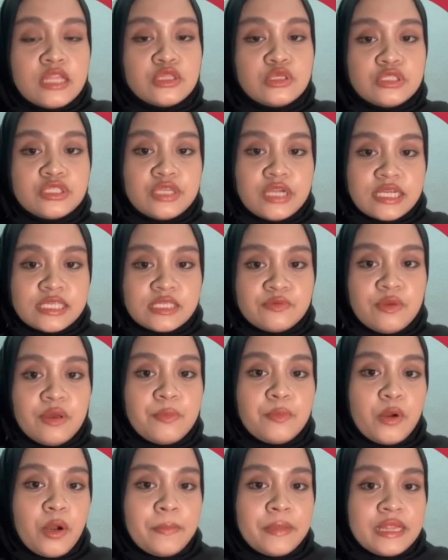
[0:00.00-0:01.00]
to transfer
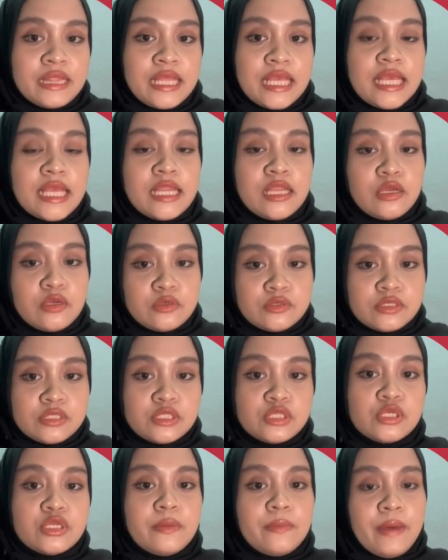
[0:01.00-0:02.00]
property in
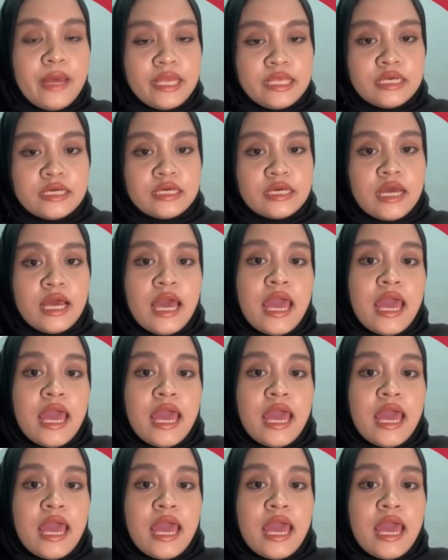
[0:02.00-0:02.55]
goods to the buyer.